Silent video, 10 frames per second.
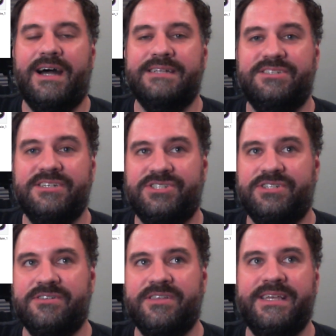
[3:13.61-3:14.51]

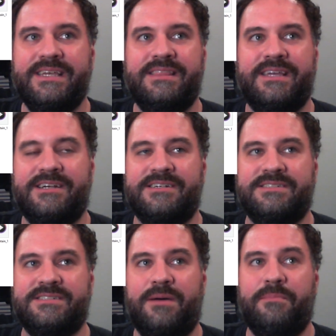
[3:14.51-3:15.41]
Additionally,
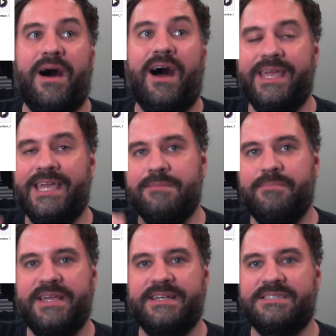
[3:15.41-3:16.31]
there's some
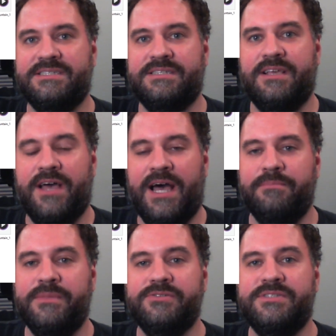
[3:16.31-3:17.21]
ambience,
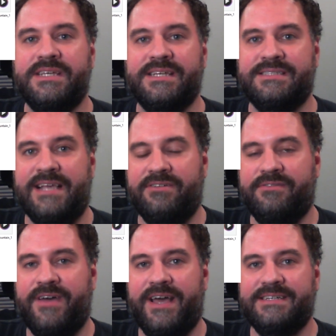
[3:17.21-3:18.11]
music, sound
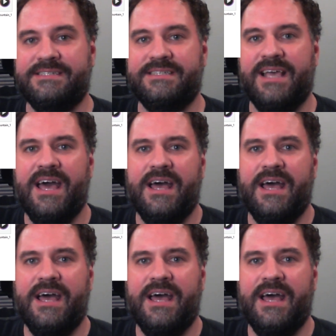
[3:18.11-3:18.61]
effects.